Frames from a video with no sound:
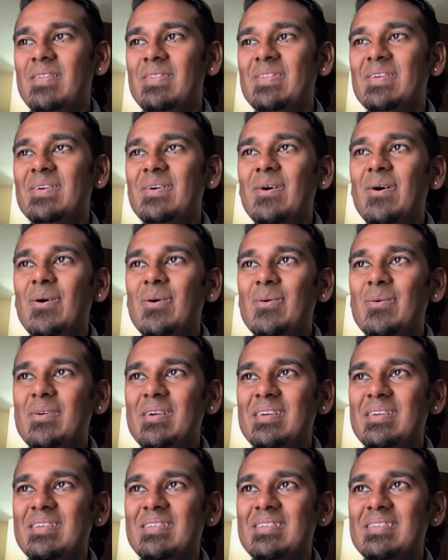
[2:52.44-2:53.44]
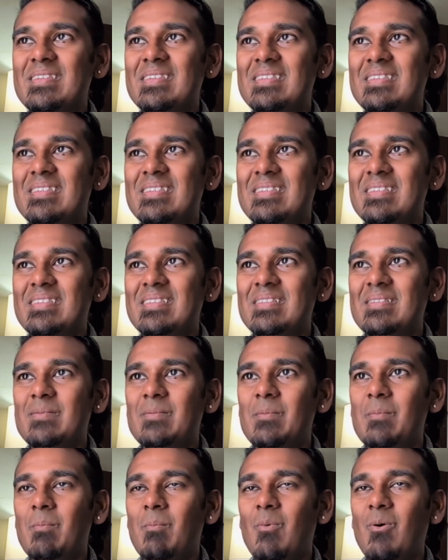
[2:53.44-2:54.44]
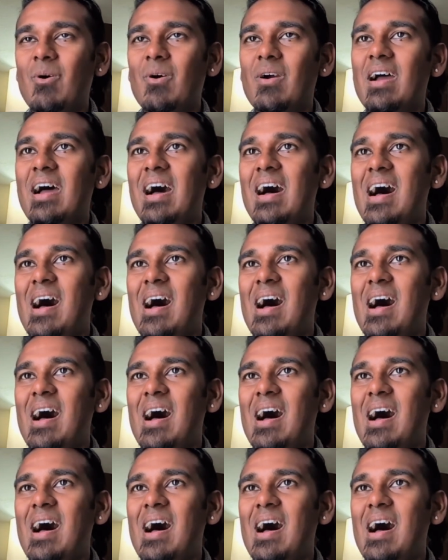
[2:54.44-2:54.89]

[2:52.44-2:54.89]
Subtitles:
they're always more